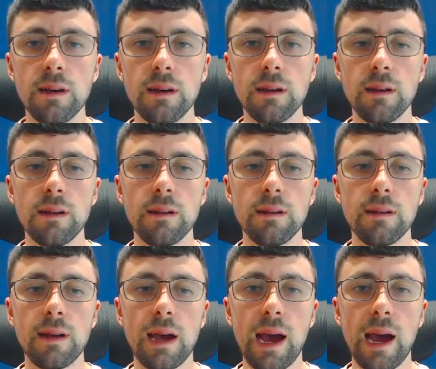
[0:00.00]
uh,
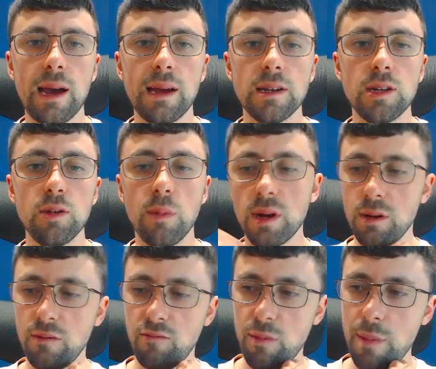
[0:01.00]
and you might
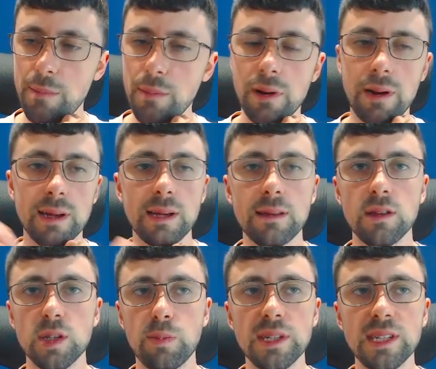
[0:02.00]
not remember like the
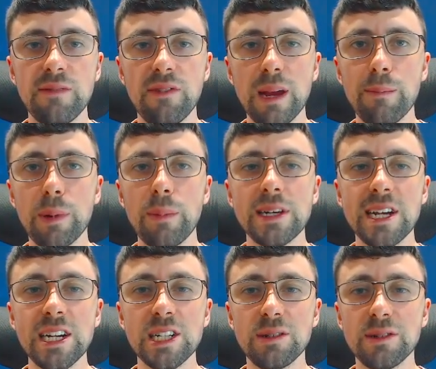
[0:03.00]
specific
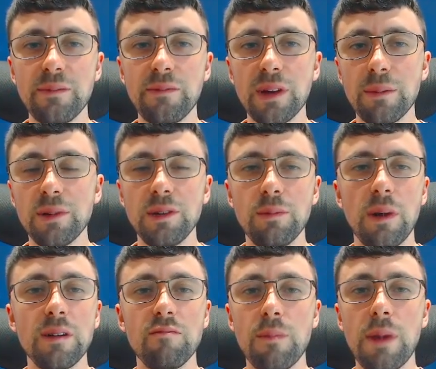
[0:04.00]
implementation or something, but you
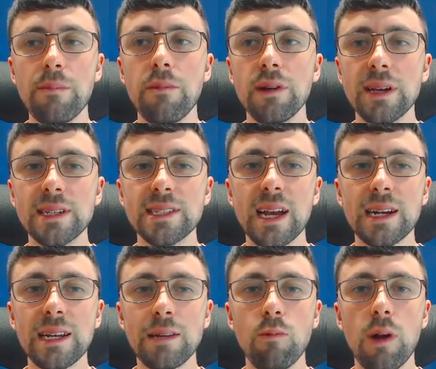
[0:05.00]
might remember
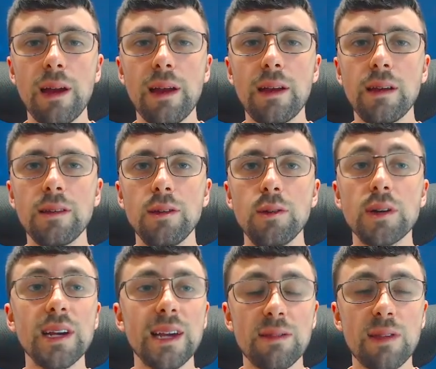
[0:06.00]
exactly where you
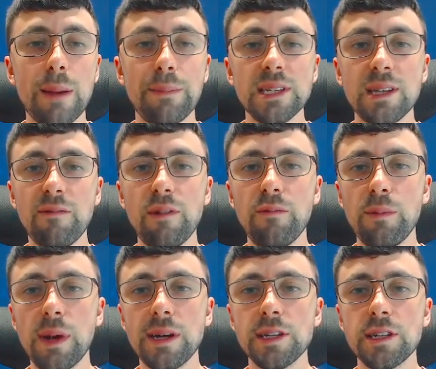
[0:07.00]
can get that piece of
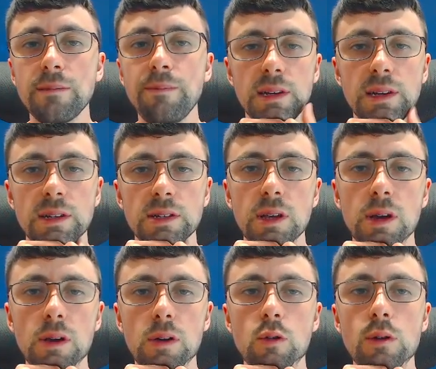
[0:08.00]
information.
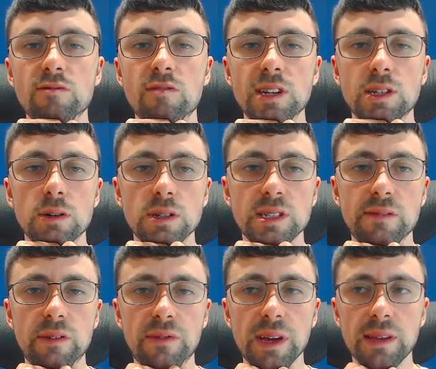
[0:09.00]
So always write docs if
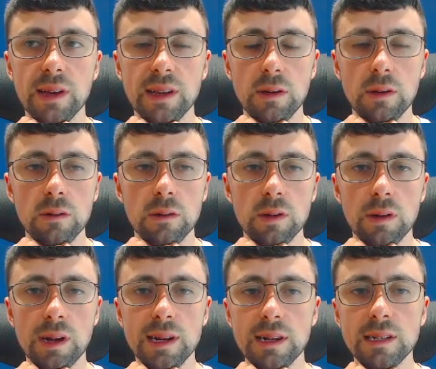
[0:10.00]
you think that you you're
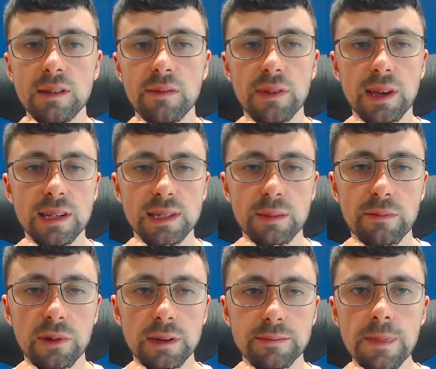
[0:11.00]
likely to forget
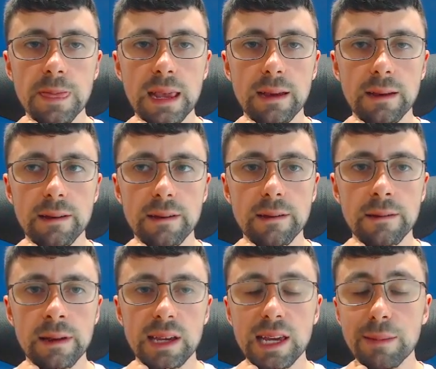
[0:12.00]
something. Uh,
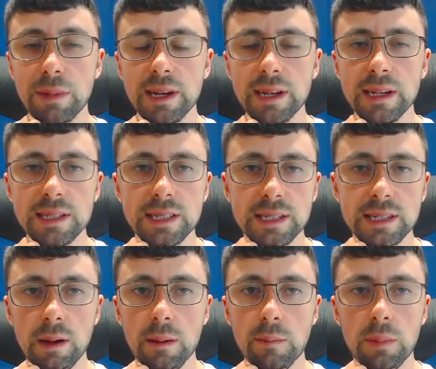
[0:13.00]
keep links,
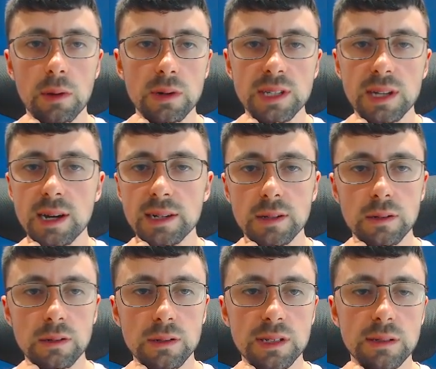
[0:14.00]
blogs,
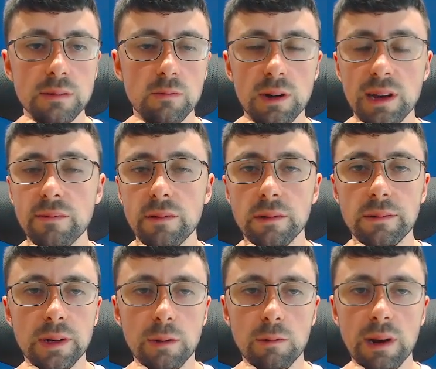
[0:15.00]
articles, whatever
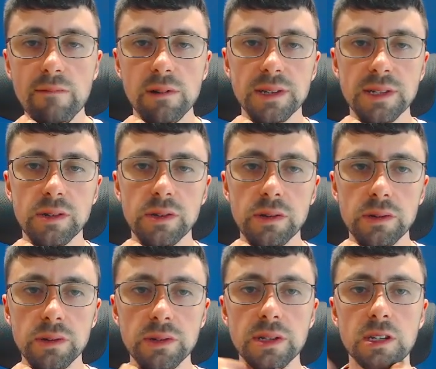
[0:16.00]
you know, whatever it is you
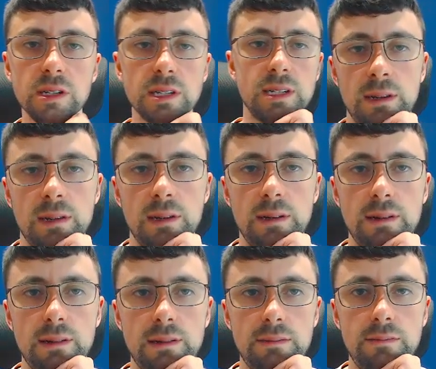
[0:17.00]
use, just
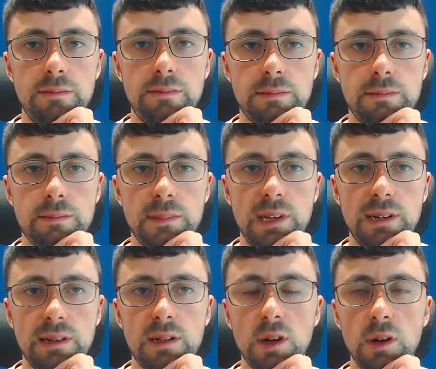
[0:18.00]
um,
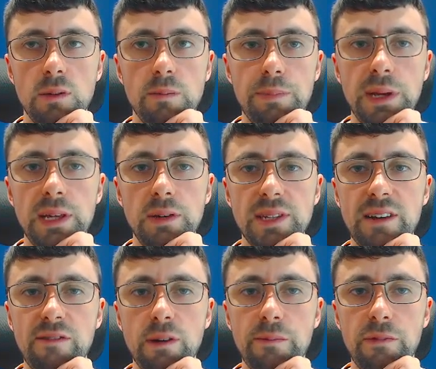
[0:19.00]
yeah, don't beat
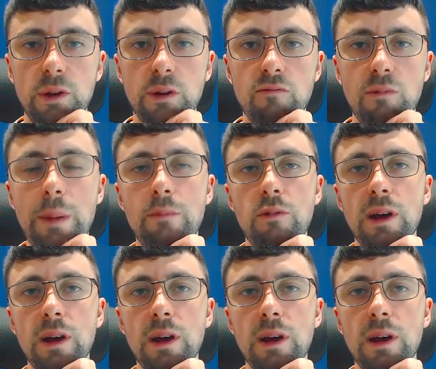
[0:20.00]
yourself up for not remembering